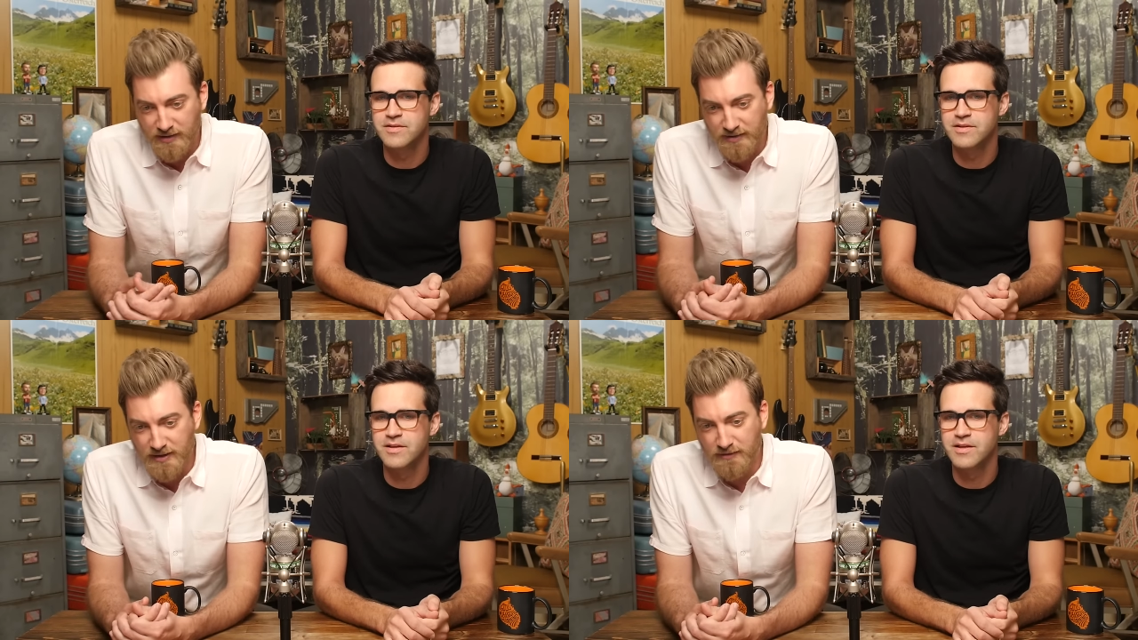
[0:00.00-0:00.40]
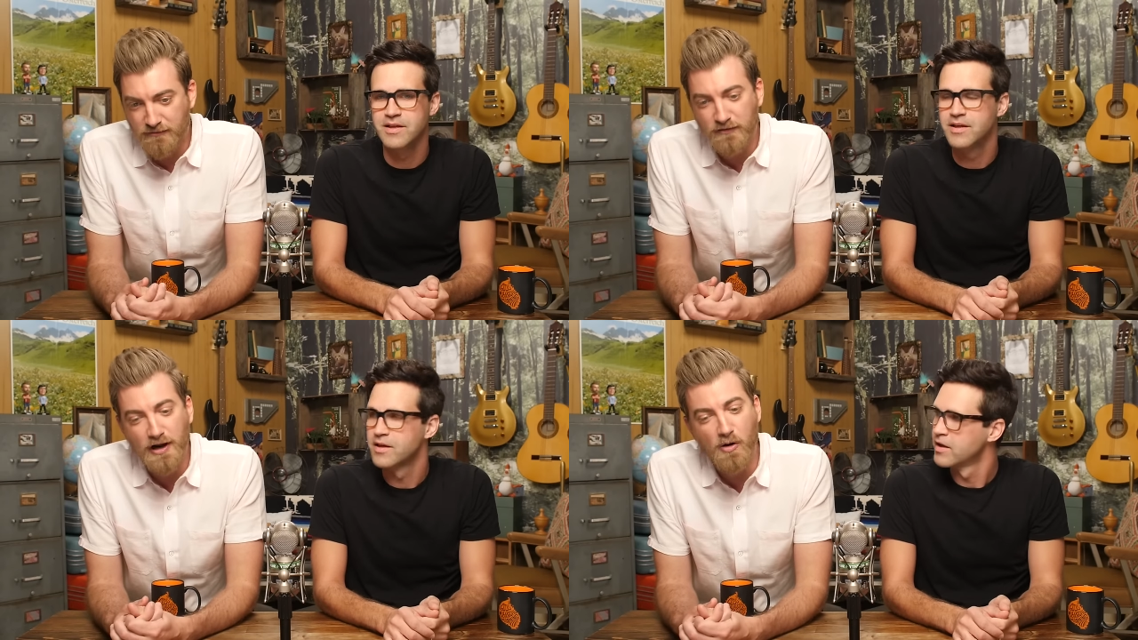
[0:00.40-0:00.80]
Speaker 1: The
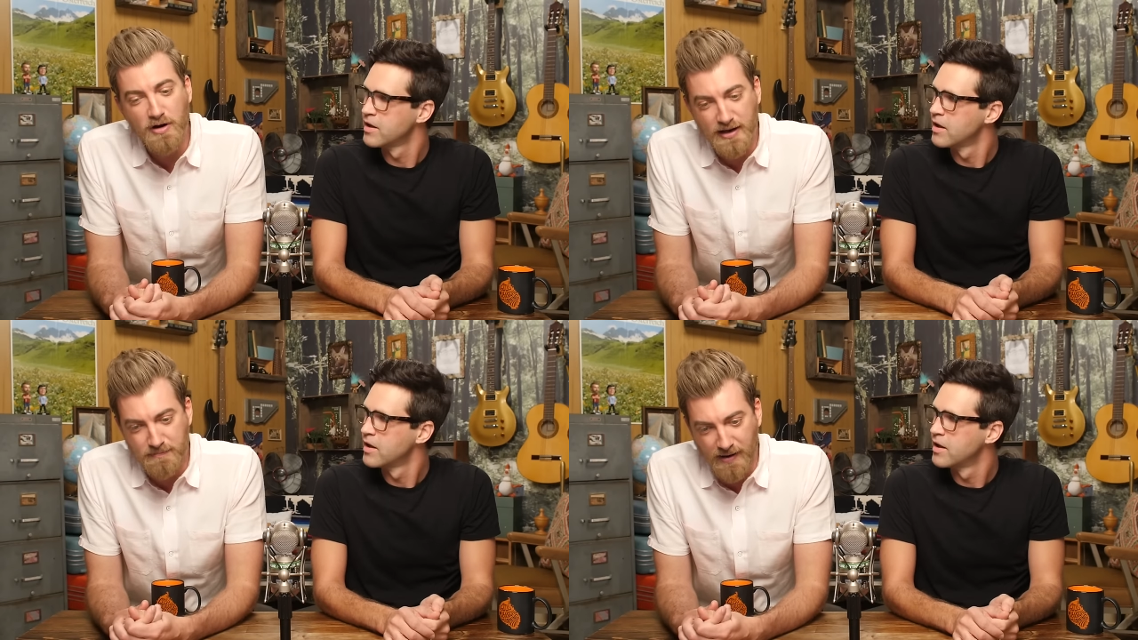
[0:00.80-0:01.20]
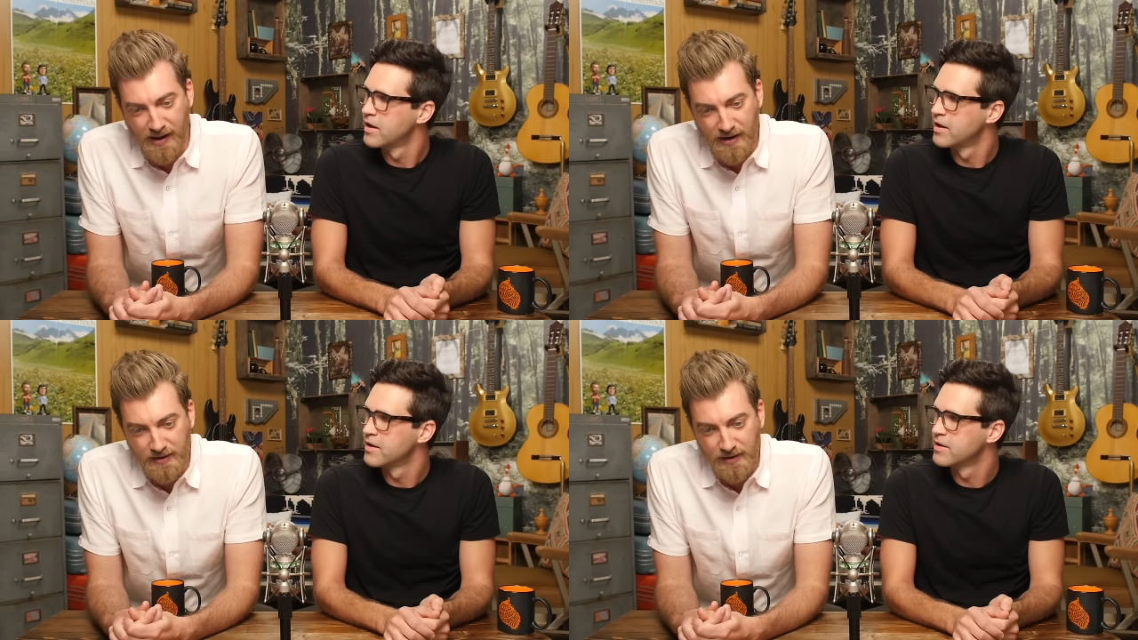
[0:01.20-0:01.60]
floating
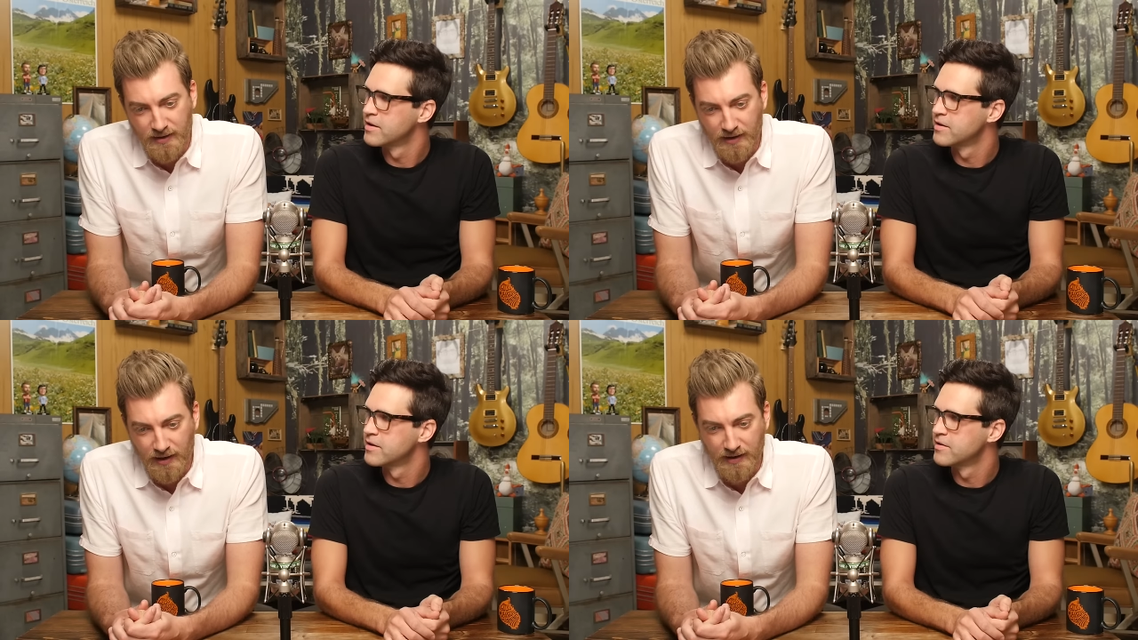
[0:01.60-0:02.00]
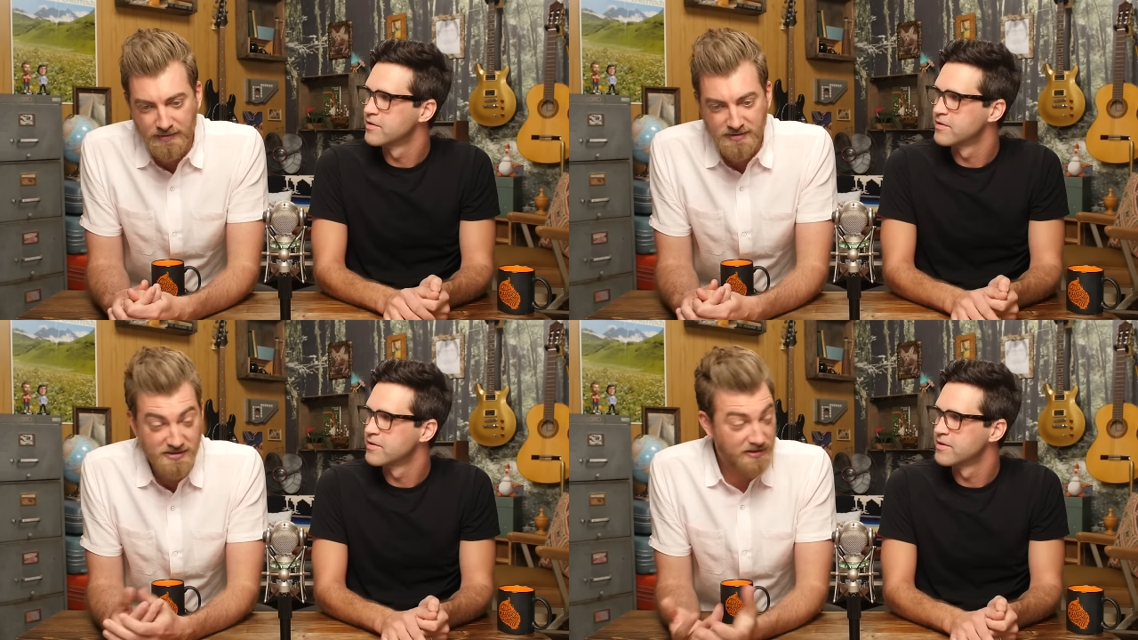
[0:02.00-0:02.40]
bed,
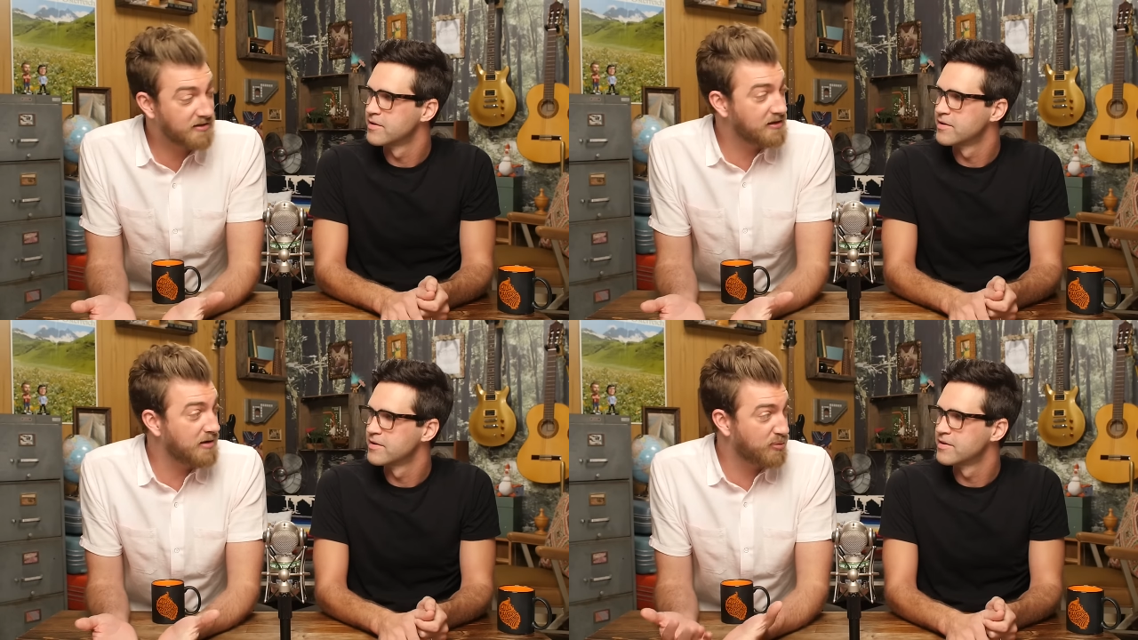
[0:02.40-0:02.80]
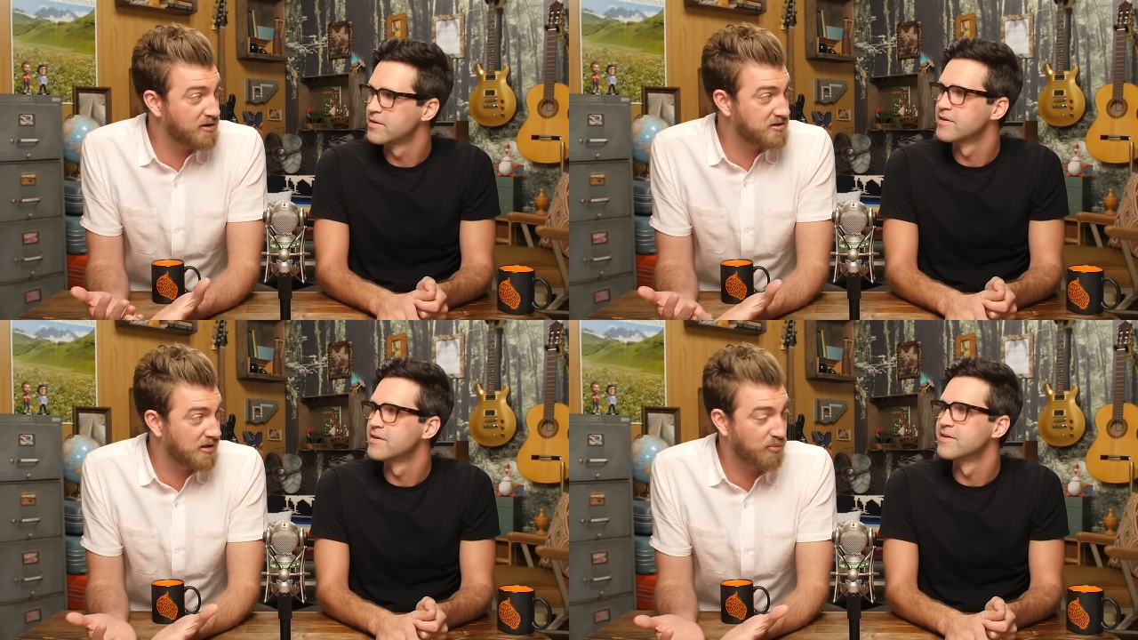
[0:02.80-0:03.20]
this is actually a
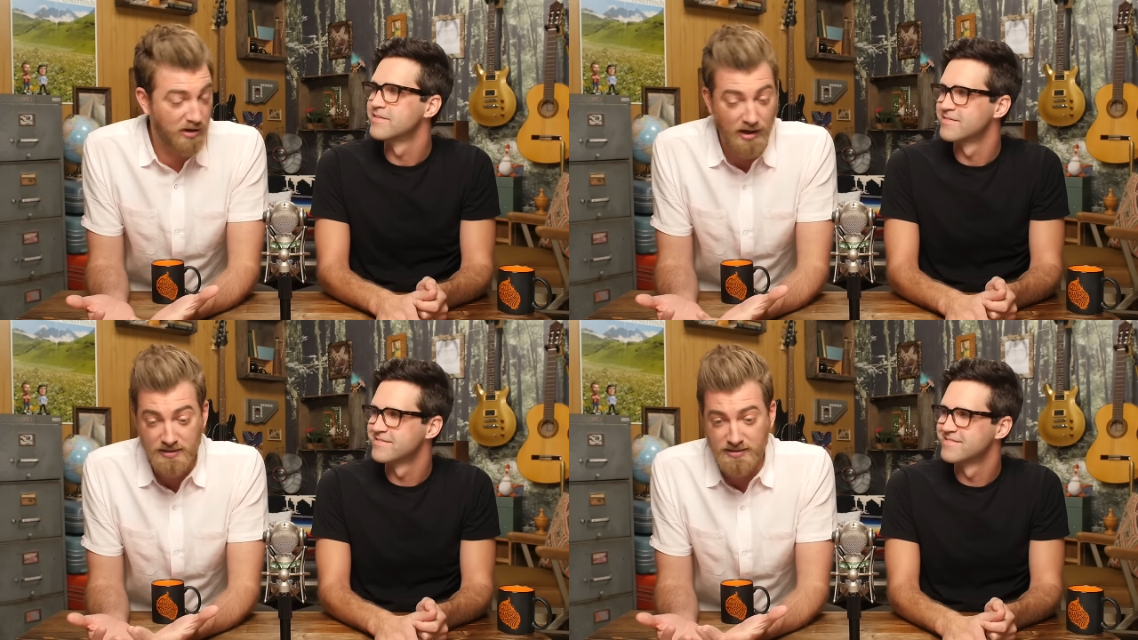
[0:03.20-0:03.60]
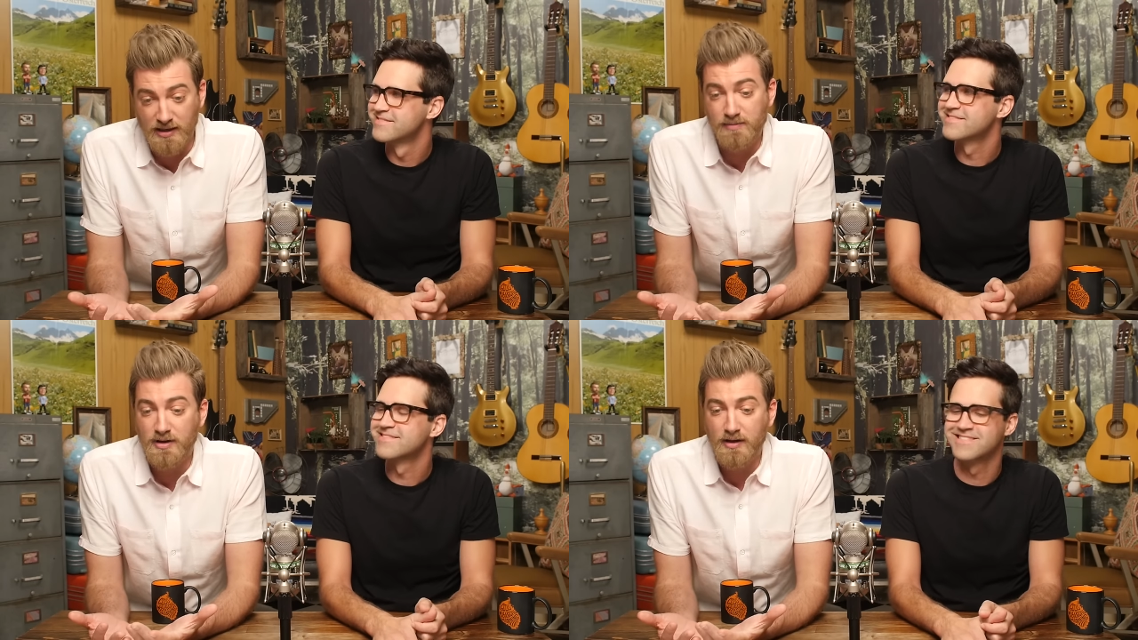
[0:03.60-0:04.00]
pretty simple
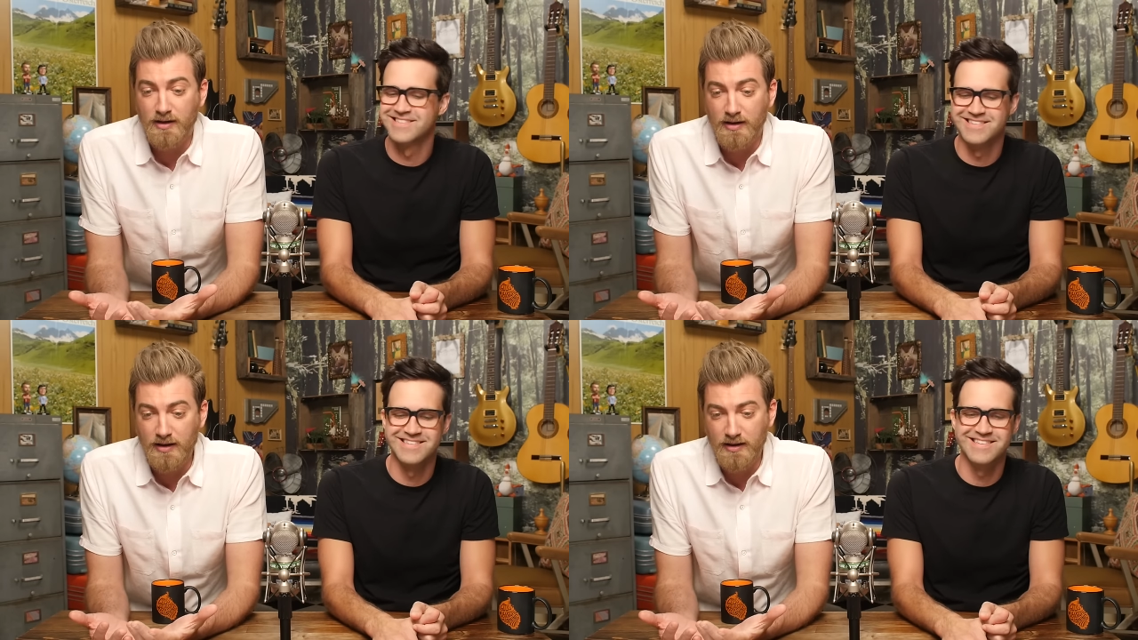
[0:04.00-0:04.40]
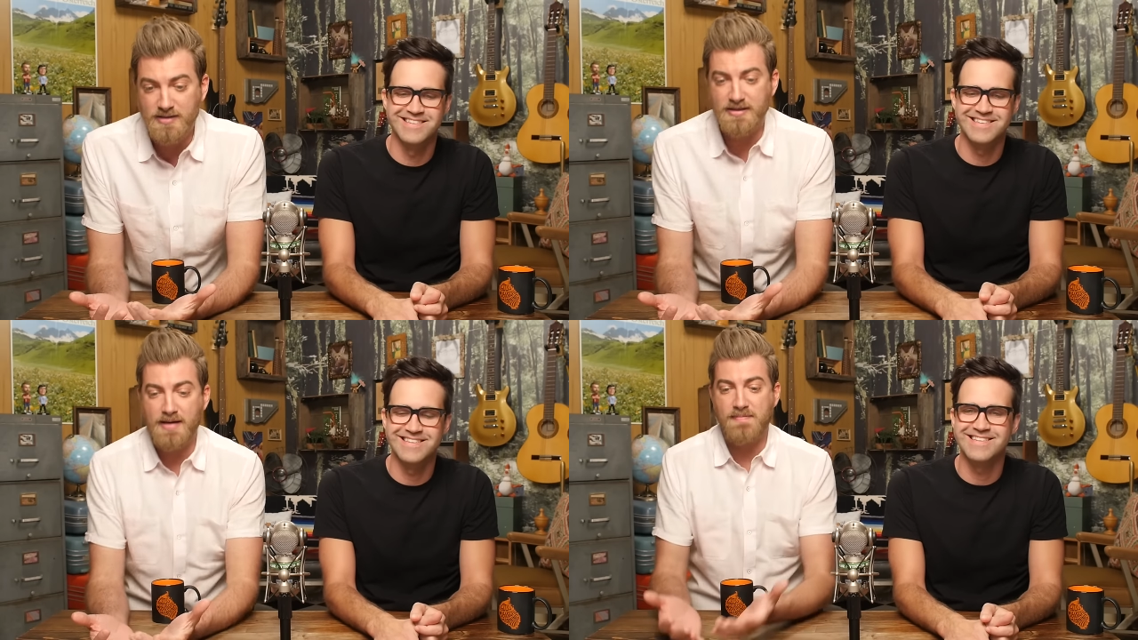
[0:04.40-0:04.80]
concept. It
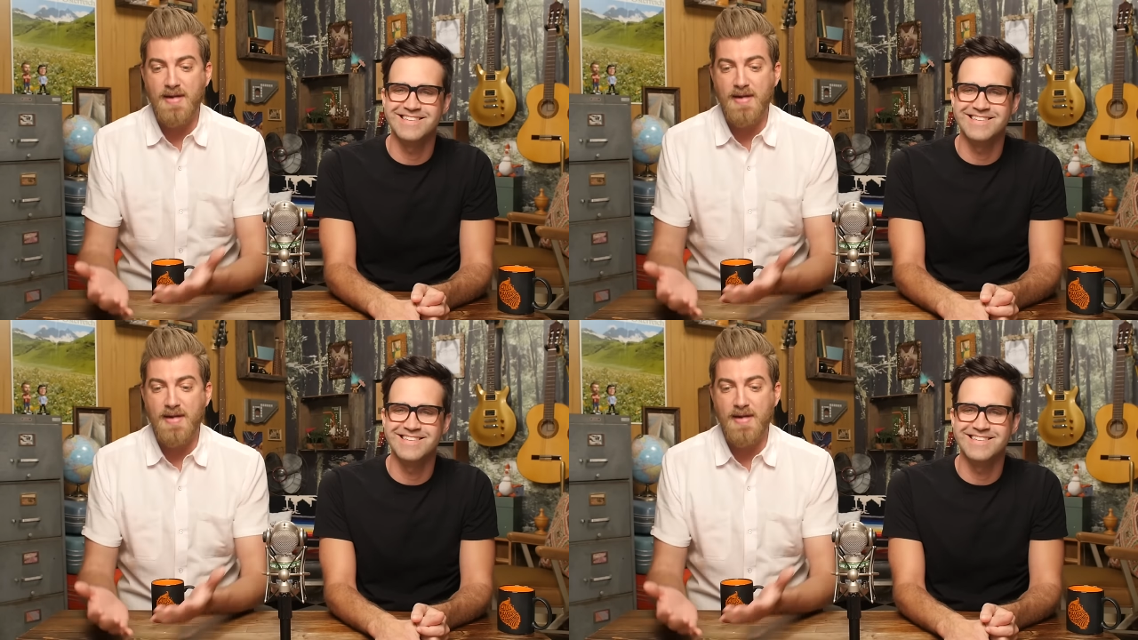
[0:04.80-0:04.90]
is a